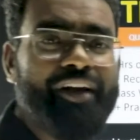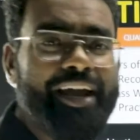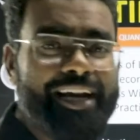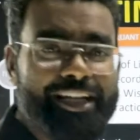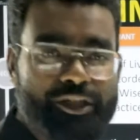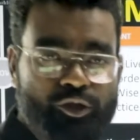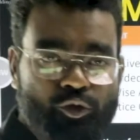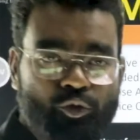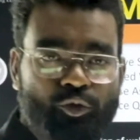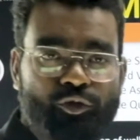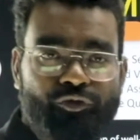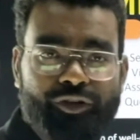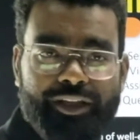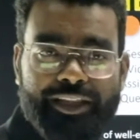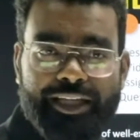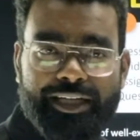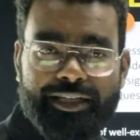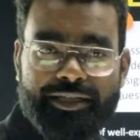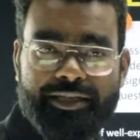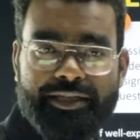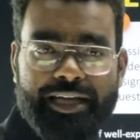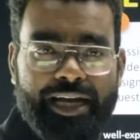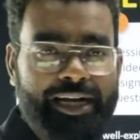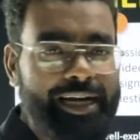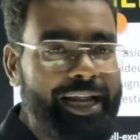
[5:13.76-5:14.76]
very soon with
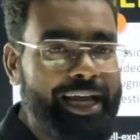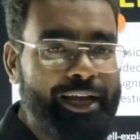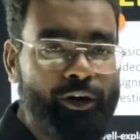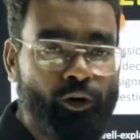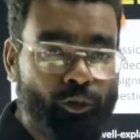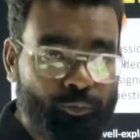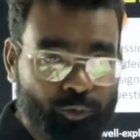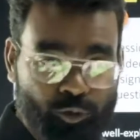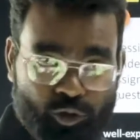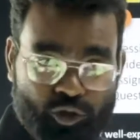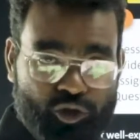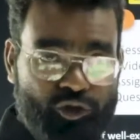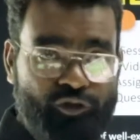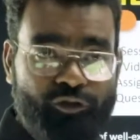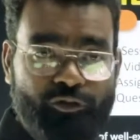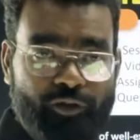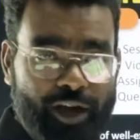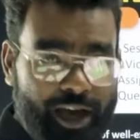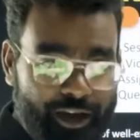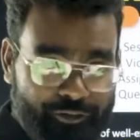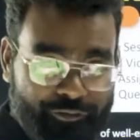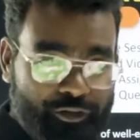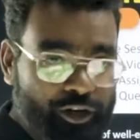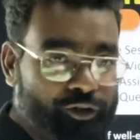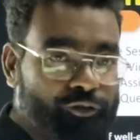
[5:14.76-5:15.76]
us. And I hope to see
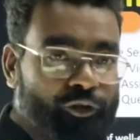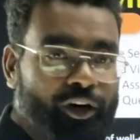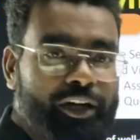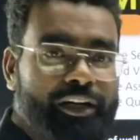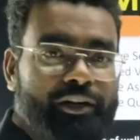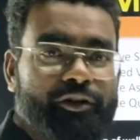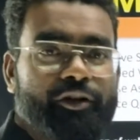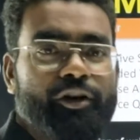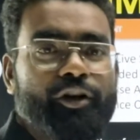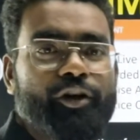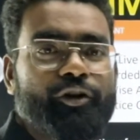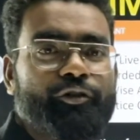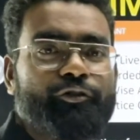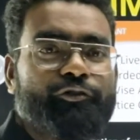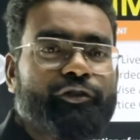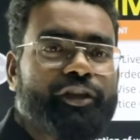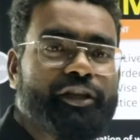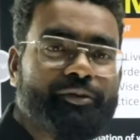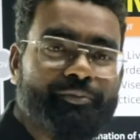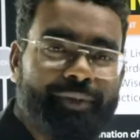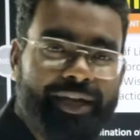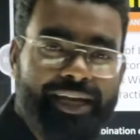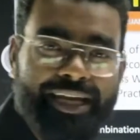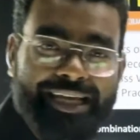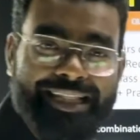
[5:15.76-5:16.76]
everyone
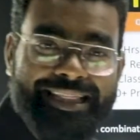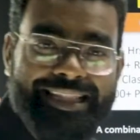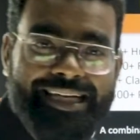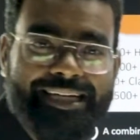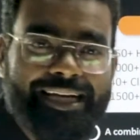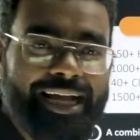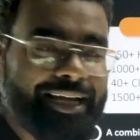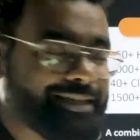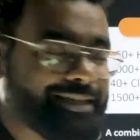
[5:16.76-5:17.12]
with me in the